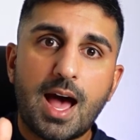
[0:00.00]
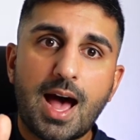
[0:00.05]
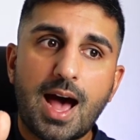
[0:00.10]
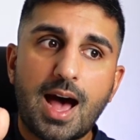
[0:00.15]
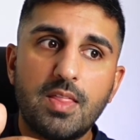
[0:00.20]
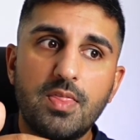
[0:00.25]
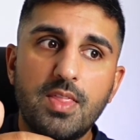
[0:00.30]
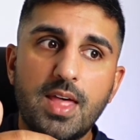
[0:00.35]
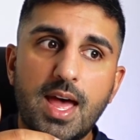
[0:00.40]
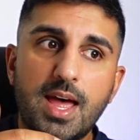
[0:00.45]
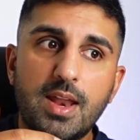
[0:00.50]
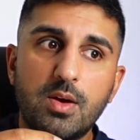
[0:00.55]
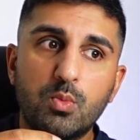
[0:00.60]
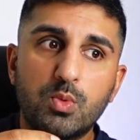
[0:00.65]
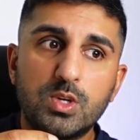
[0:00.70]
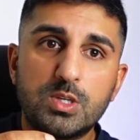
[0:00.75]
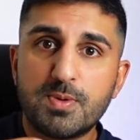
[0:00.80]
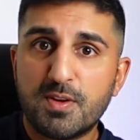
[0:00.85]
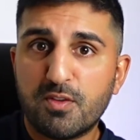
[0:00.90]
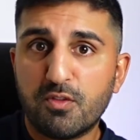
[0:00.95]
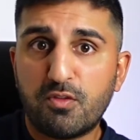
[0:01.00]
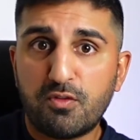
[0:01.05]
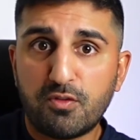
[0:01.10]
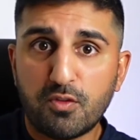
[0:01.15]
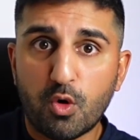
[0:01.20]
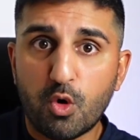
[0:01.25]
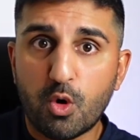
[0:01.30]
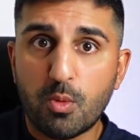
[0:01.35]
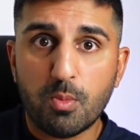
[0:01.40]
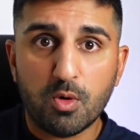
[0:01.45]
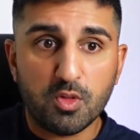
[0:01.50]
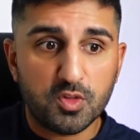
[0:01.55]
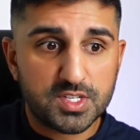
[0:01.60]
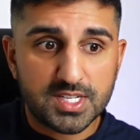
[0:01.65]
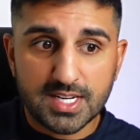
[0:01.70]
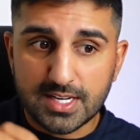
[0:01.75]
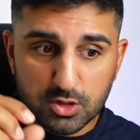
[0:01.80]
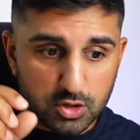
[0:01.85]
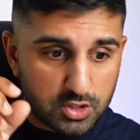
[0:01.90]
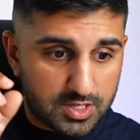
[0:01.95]
And then we spent four months
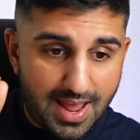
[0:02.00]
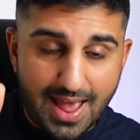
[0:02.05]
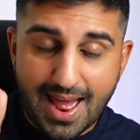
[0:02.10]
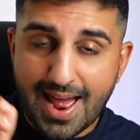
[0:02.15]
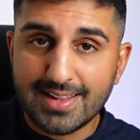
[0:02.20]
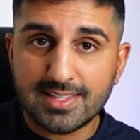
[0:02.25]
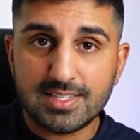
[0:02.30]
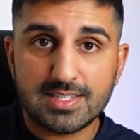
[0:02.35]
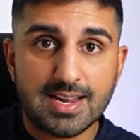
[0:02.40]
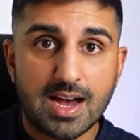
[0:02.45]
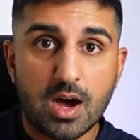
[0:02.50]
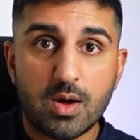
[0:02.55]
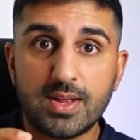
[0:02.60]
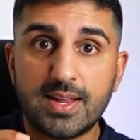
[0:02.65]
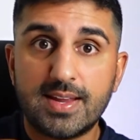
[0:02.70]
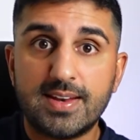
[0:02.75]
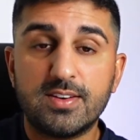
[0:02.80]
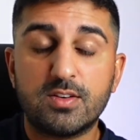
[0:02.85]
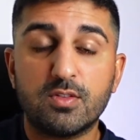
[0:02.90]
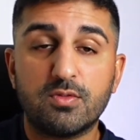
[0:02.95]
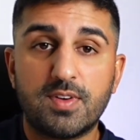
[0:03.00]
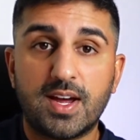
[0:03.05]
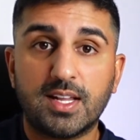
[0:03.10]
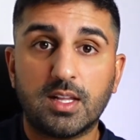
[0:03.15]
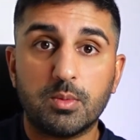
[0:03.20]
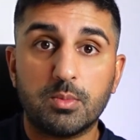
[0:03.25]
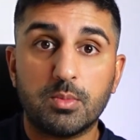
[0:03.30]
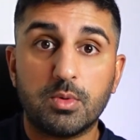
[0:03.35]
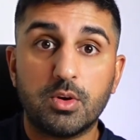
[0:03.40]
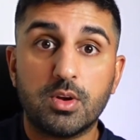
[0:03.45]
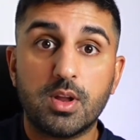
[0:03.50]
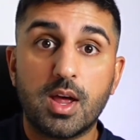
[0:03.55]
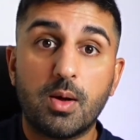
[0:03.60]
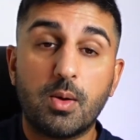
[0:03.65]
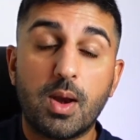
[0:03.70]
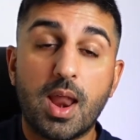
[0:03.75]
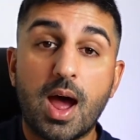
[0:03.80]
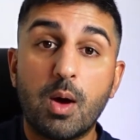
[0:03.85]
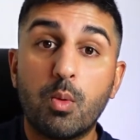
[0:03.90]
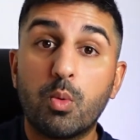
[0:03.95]
just heads down in development.
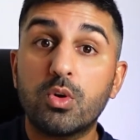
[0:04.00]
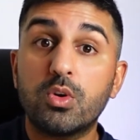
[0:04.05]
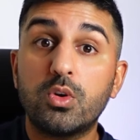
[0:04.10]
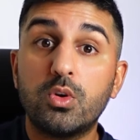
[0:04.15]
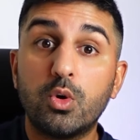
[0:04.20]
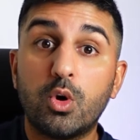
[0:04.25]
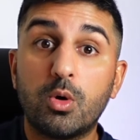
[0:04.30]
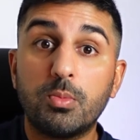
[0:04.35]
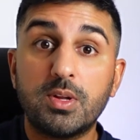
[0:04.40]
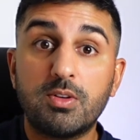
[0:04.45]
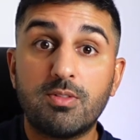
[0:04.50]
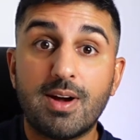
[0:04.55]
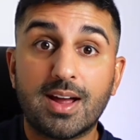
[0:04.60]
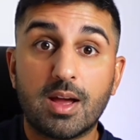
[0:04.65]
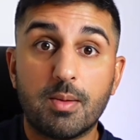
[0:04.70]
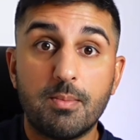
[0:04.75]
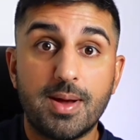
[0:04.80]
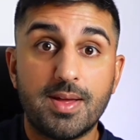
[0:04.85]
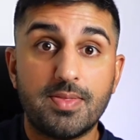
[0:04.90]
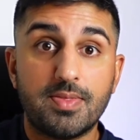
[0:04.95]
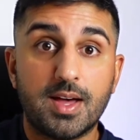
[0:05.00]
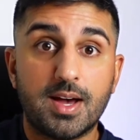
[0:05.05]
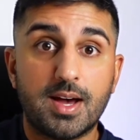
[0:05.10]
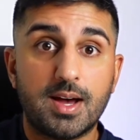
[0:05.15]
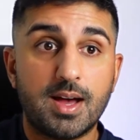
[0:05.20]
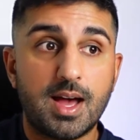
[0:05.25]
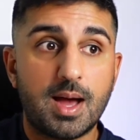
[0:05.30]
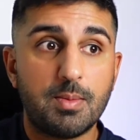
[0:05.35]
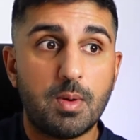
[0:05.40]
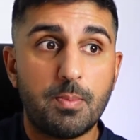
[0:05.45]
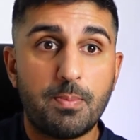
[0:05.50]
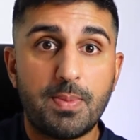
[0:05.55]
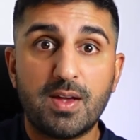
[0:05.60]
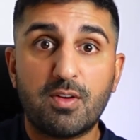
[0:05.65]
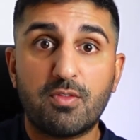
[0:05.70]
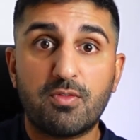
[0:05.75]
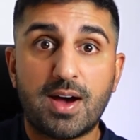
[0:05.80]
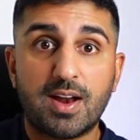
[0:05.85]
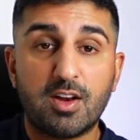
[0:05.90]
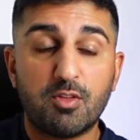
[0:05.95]
And I wouldn't normally recommend that. I'm a big
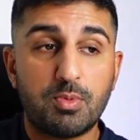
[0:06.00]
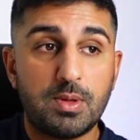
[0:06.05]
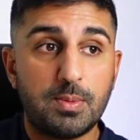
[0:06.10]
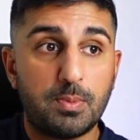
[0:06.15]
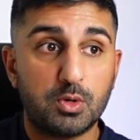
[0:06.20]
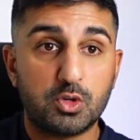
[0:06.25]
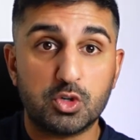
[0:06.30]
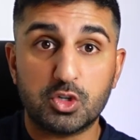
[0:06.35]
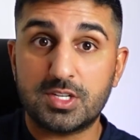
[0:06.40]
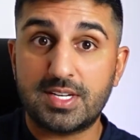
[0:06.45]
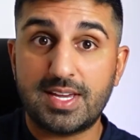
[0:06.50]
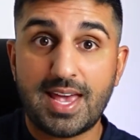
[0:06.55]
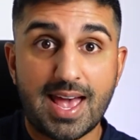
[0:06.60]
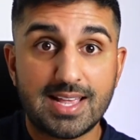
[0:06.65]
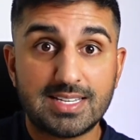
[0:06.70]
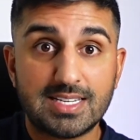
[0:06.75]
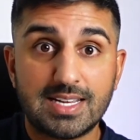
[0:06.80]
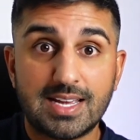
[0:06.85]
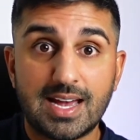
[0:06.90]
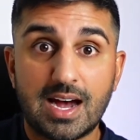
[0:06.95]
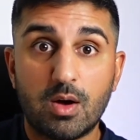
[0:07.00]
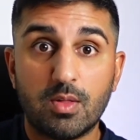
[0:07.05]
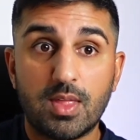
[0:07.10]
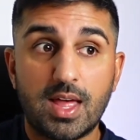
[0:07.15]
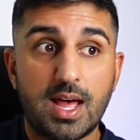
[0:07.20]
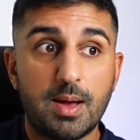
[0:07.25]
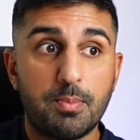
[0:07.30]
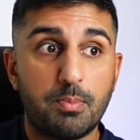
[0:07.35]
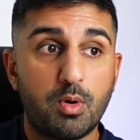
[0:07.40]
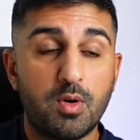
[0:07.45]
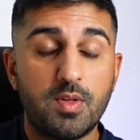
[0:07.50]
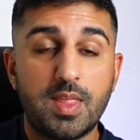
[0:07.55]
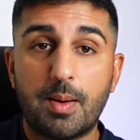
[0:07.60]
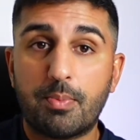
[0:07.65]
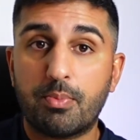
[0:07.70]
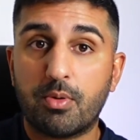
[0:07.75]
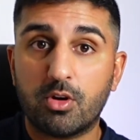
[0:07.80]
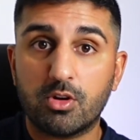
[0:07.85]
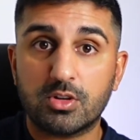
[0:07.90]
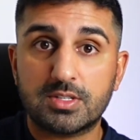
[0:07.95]
fan of people just getting out there, putting their
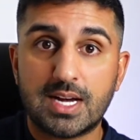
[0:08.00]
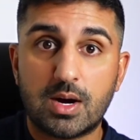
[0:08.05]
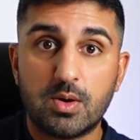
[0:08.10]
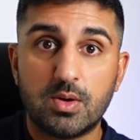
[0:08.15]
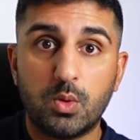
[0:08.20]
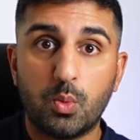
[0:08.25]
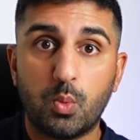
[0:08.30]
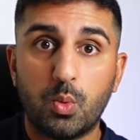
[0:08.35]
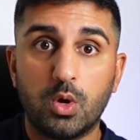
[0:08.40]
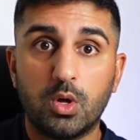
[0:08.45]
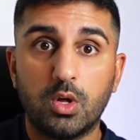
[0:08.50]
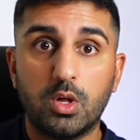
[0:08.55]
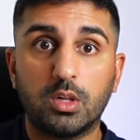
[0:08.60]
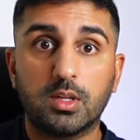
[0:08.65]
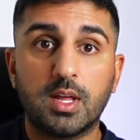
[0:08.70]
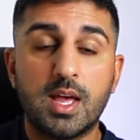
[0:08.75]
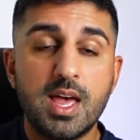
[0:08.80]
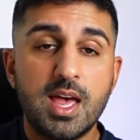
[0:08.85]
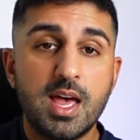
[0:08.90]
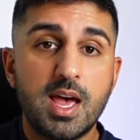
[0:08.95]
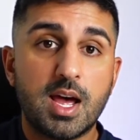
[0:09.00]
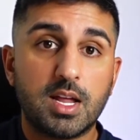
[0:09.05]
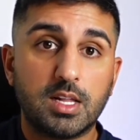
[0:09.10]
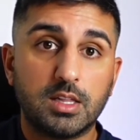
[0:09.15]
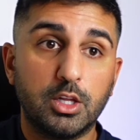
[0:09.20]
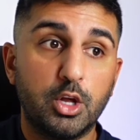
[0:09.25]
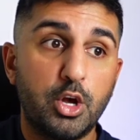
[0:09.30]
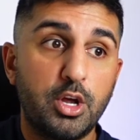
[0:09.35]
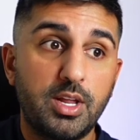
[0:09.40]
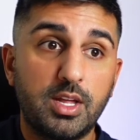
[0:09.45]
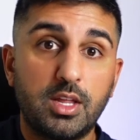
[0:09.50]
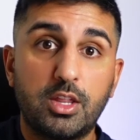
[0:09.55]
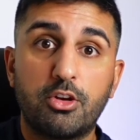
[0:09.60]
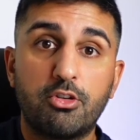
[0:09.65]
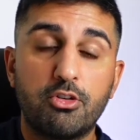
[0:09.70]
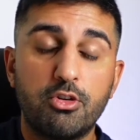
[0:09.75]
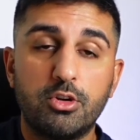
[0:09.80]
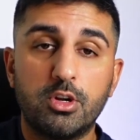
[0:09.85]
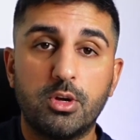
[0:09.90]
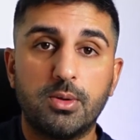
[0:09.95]
products out in the world, and learning
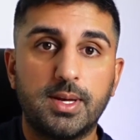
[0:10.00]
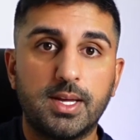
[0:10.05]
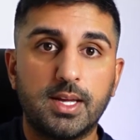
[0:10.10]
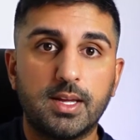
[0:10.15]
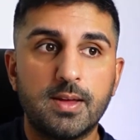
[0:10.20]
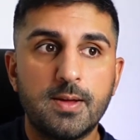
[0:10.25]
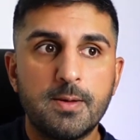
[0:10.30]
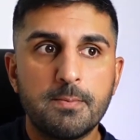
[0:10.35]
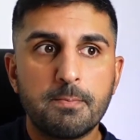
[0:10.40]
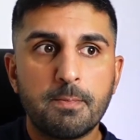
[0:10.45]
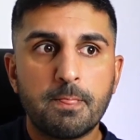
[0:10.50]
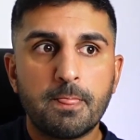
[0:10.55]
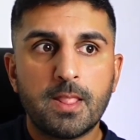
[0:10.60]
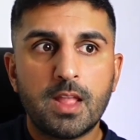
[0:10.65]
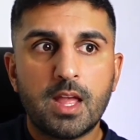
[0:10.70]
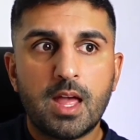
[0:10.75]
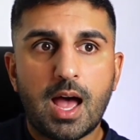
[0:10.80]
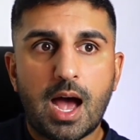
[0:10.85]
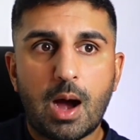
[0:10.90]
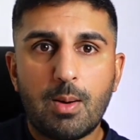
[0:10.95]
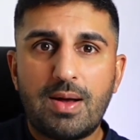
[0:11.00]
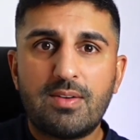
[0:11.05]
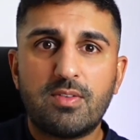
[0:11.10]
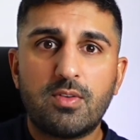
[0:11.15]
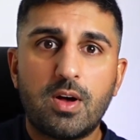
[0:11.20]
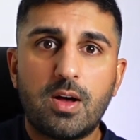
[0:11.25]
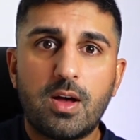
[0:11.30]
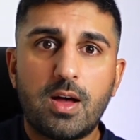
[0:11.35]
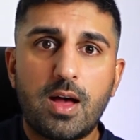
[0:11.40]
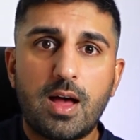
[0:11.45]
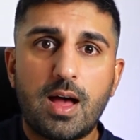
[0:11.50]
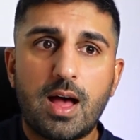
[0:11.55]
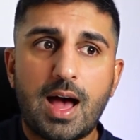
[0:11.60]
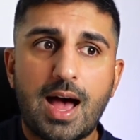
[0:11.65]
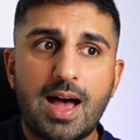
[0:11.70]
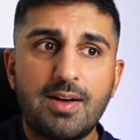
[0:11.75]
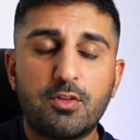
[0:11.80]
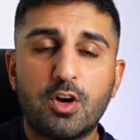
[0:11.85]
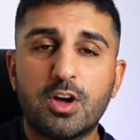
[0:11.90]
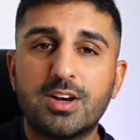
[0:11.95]
through doing. However,
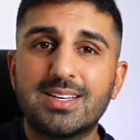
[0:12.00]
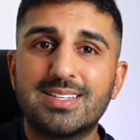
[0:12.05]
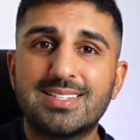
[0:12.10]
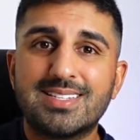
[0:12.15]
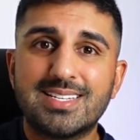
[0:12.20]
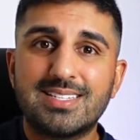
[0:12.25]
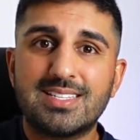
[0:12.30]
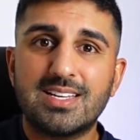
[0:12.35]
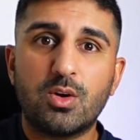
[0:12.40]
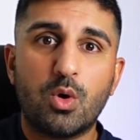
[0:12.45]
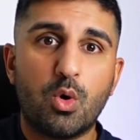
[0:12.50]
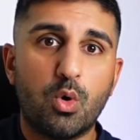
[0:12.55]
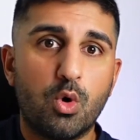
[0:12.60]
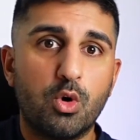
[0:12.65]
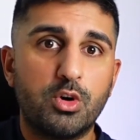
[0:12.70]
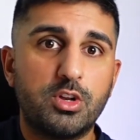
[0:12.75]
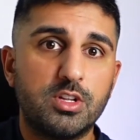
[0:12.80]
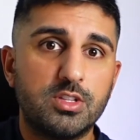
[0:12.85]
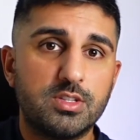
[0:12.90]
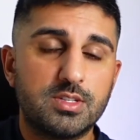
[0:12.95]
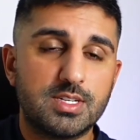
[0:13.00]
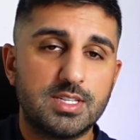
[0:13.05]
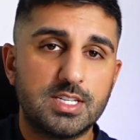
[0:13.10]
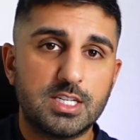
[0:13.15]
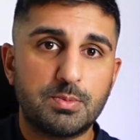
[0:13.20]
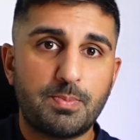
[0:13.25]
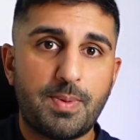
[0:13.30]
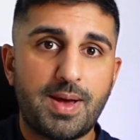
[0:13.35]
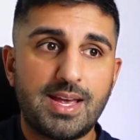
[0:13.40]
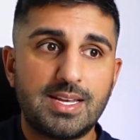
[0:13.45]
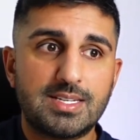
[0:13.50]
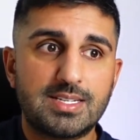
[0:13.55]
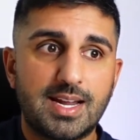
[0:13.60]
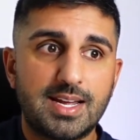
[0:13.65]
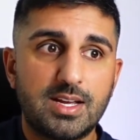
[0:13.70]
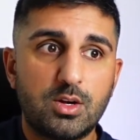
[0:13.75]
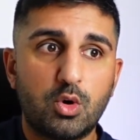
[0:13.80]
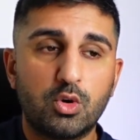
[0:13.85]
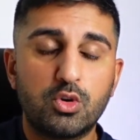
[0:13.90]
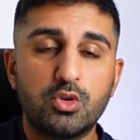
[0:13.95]
I've got an existing audience in the space and I
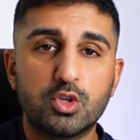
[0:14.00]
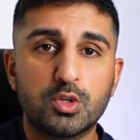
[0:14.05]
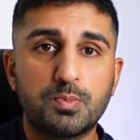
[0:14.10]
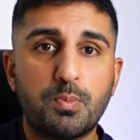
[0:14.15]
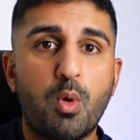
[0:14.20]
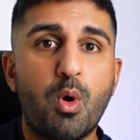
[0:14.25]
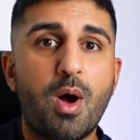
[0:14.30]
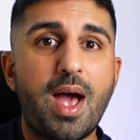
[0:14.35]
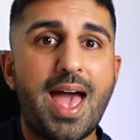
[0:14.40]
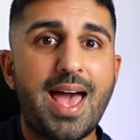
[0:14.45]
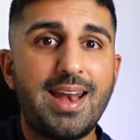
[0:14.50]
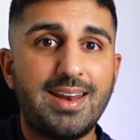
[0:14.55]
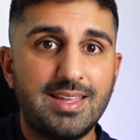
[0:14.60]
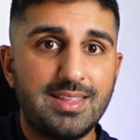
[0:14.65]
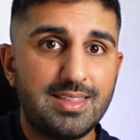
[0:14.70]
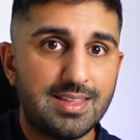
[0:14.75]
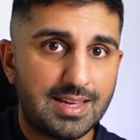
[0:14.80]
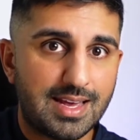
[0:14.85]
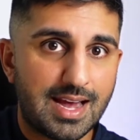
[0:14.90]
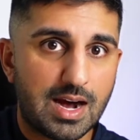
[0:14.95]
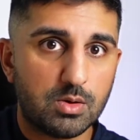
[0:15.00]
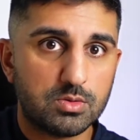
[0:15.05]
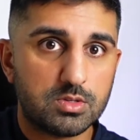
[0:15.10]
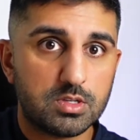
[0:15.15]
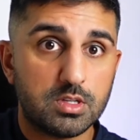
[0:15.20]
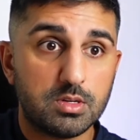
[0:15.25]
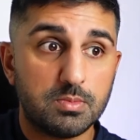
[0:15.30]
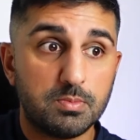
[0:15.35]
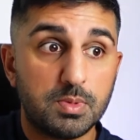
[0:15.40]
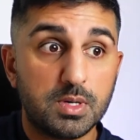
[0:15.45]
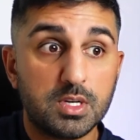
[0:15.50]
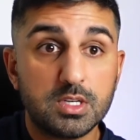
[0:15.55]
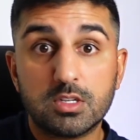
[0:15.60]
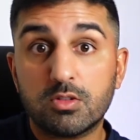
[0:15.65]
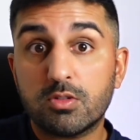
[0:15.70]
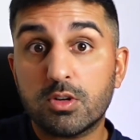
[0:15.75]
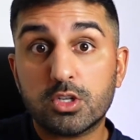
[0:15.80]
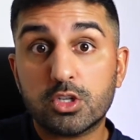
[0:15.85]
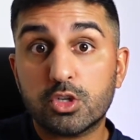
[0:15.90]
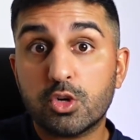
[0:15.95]
couldn't just put anything out to them because there
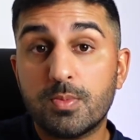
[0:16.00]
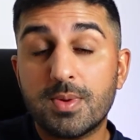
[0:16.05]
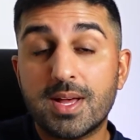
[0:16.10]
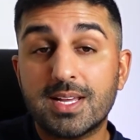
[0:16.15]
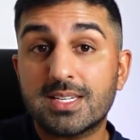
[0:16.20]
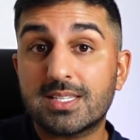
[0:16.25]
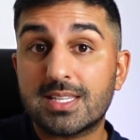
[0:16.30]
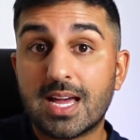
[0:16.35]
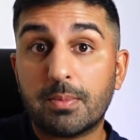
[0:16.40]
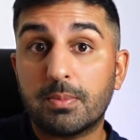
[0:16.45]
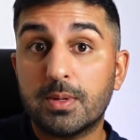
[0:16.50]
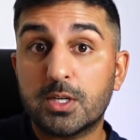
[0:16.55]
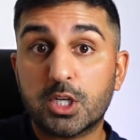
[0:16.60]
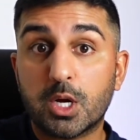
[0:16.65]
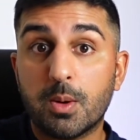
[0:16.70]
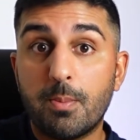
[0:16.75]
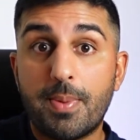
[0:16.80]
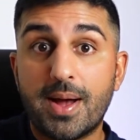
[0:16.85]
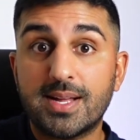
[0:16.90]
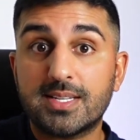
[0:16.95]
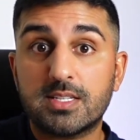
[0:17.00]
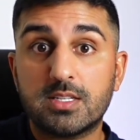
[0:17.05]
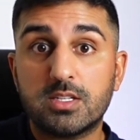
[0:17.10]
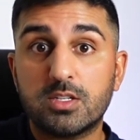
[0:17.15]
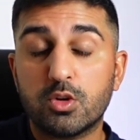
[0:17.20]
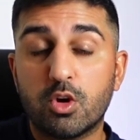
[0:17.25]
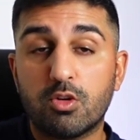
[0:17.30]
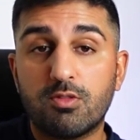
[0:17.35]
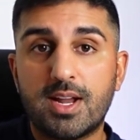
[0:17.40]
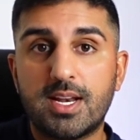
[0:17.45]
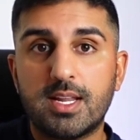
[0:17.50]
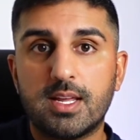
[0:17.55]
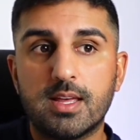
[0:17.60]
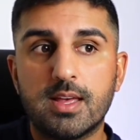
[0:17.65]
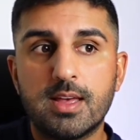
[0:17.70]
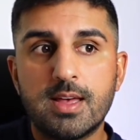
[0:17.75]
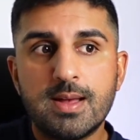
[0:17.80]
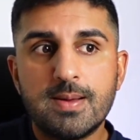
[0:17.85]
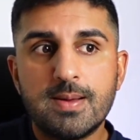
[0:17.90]
are some established competitors already.